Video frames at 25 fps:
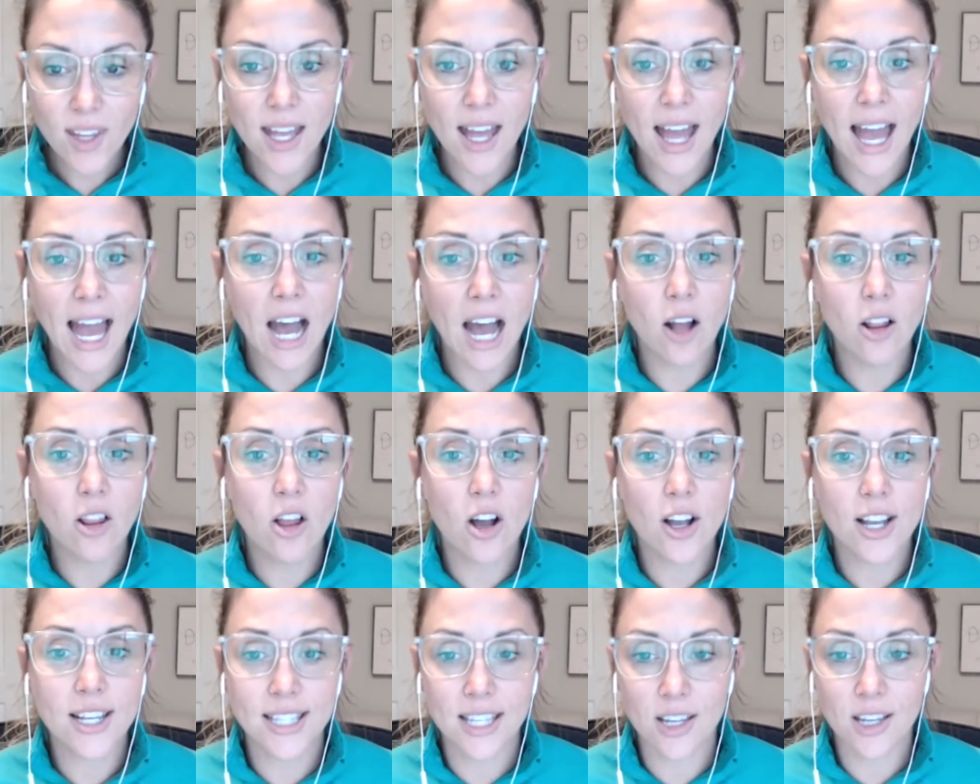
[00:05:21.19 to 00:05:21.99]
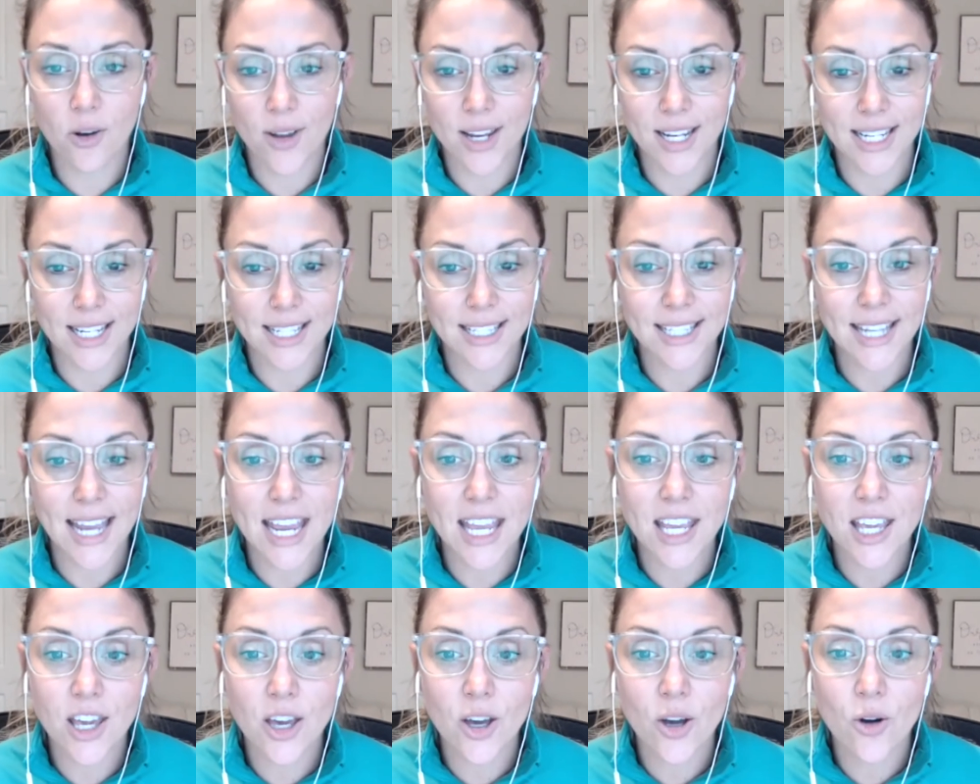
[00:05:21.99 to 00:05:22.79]
How long is it going to
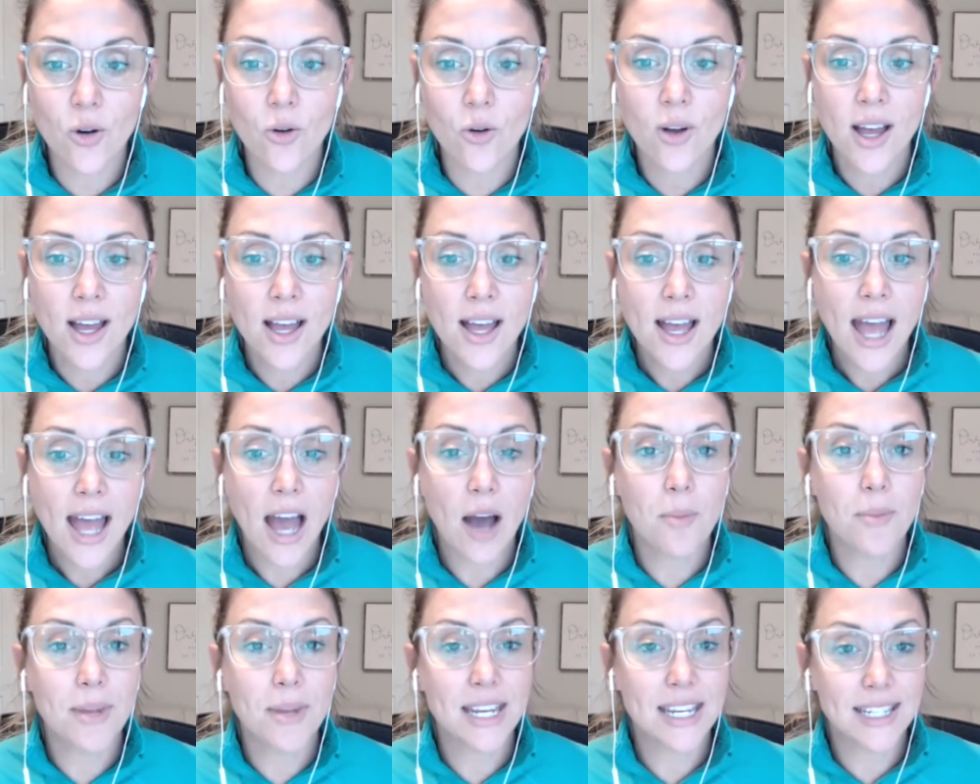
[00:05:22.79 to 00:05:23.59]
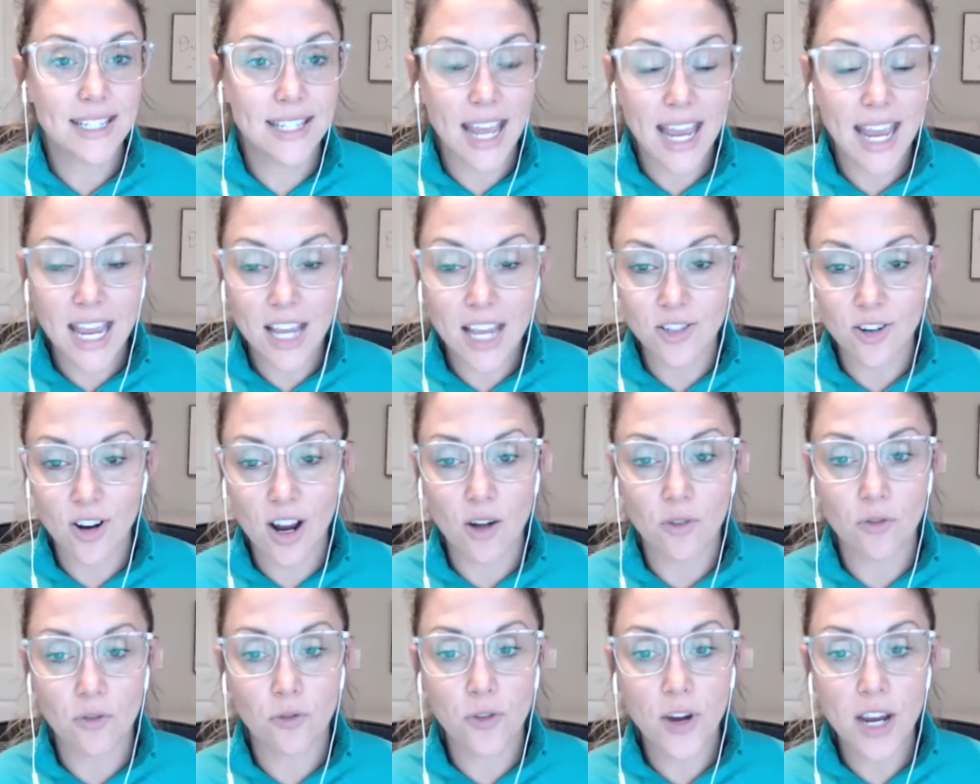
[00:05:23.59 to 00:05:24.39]
take you? How many days or
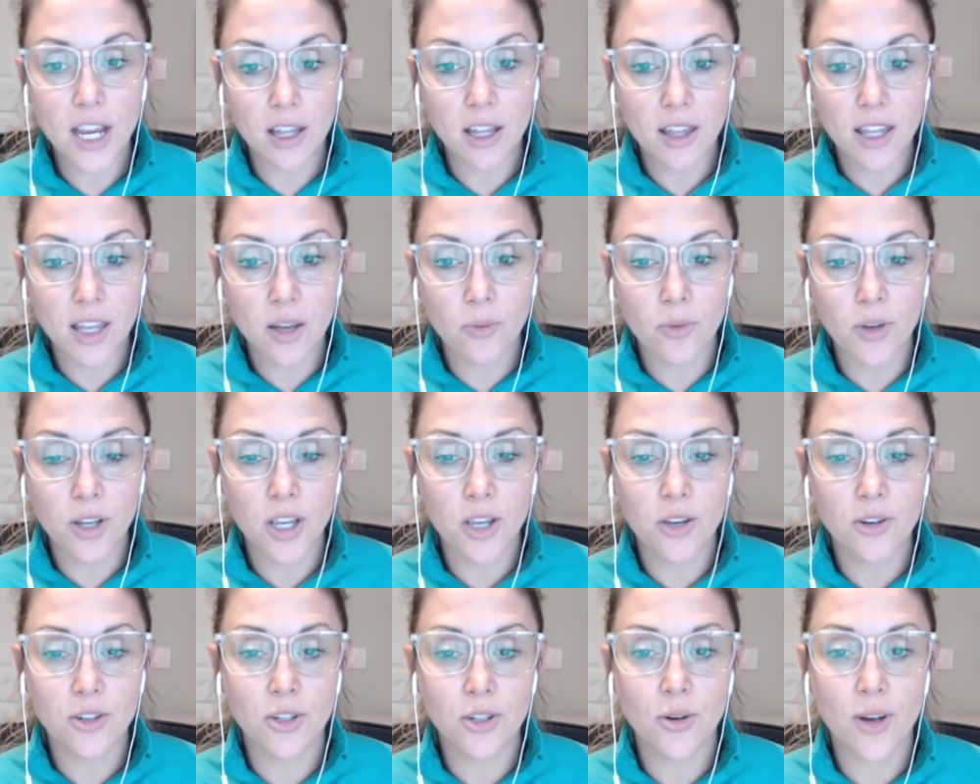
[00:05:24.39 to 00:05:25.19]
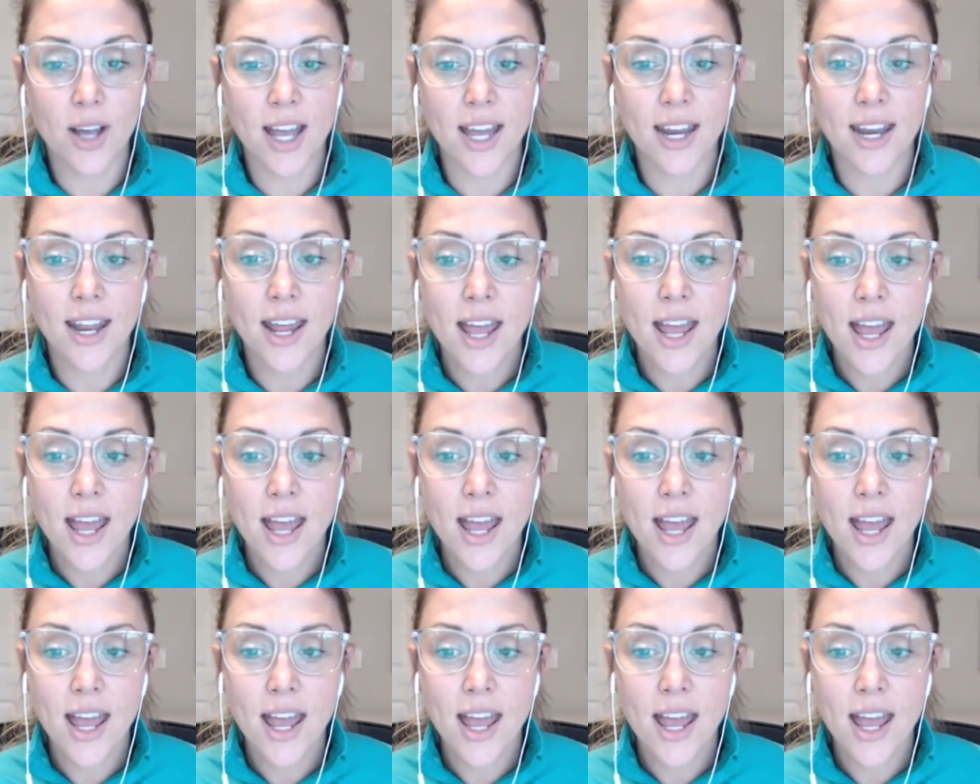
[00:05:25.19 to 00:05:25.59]
how frequently will you do it?